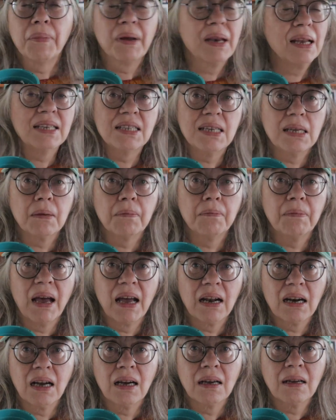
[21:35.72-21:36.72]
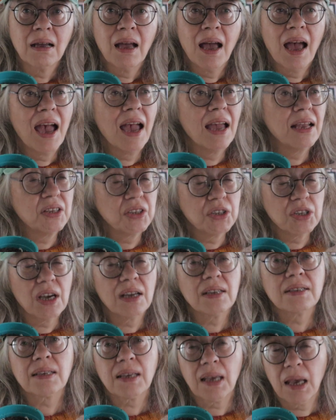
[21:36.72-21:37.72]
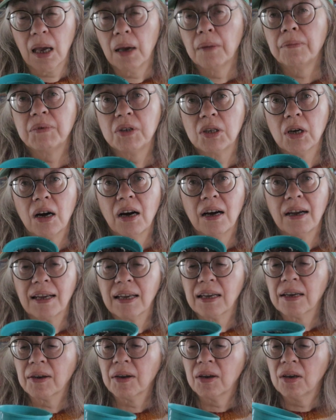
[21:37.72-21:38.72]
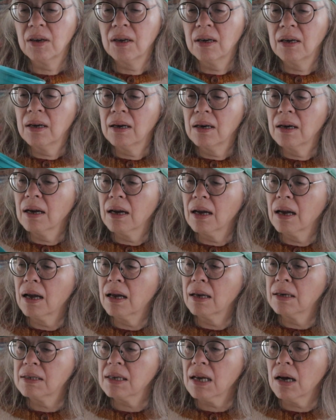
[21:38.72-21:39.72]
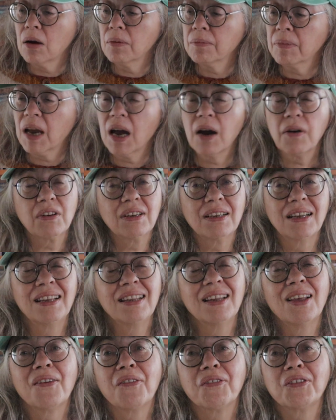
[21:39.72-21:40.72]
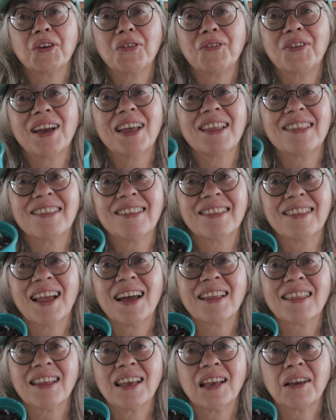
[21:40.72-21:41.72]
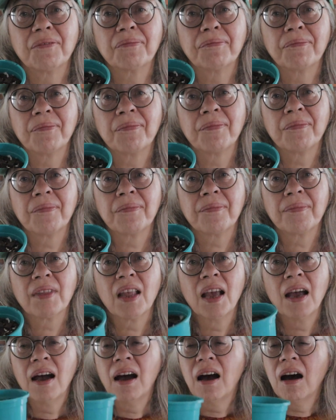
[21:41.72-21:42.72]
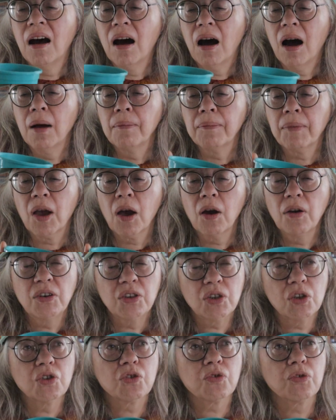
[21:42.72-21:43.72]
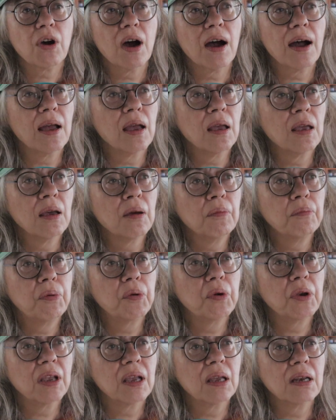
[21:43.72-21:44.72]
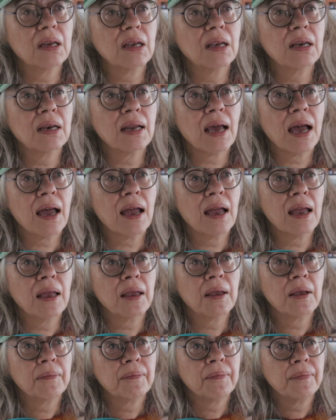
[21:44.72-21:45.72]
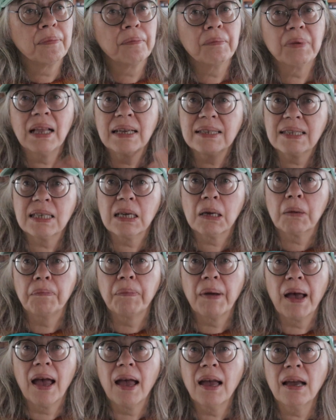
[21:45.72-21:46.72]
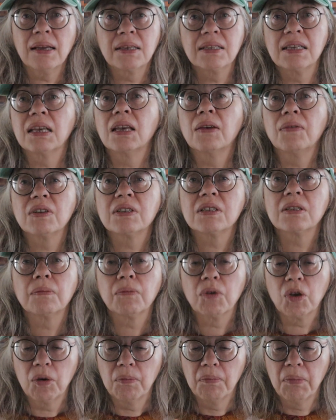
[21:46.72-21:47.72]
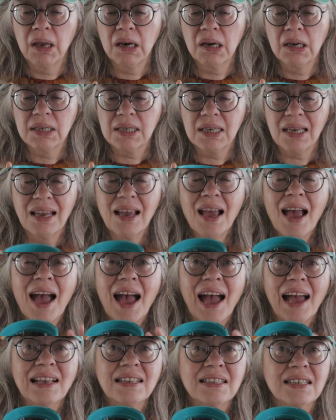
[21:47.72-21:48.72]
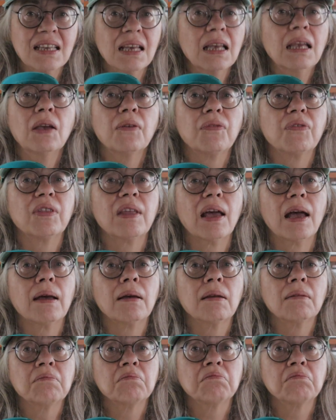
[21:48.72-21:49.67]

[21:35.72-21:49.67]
but it didn't matter. It just kept dying. And I'm currently left with nothing. I'm going to try putting it in a plastic bag to give it some humidity and see if that